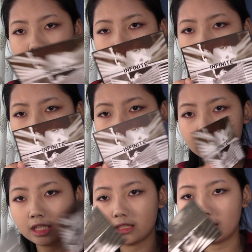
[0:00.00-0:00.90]
these.
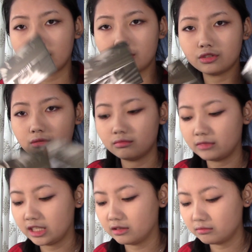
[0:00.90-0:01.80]
That's it. I got 2.
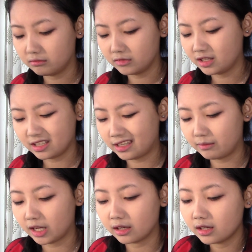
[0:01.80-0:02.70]
That's it. It's the same
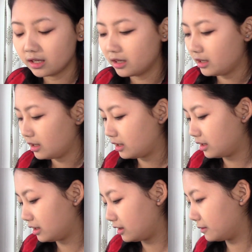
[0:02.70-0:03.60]
thing. And
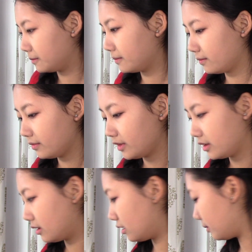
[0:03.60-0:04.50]
then
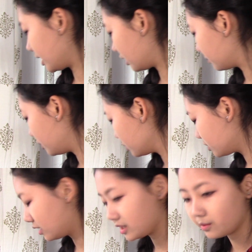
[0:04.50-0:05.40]
I got the
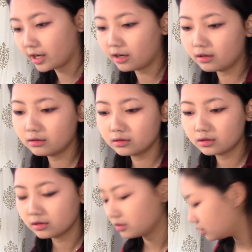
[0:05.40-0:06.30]
poster as well.
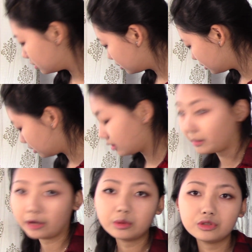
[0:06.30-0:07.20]

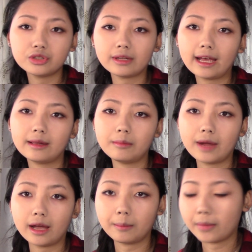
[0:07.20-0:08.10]
I will show that in
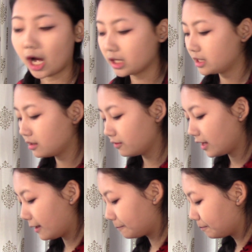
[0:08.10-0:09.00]
my unboxing of
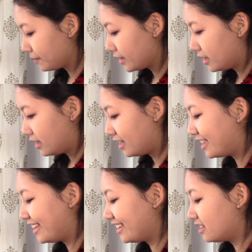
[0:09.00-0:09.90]
that. And
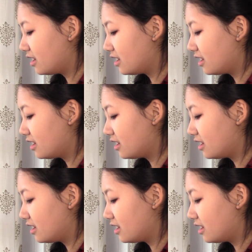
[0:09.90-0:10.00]
then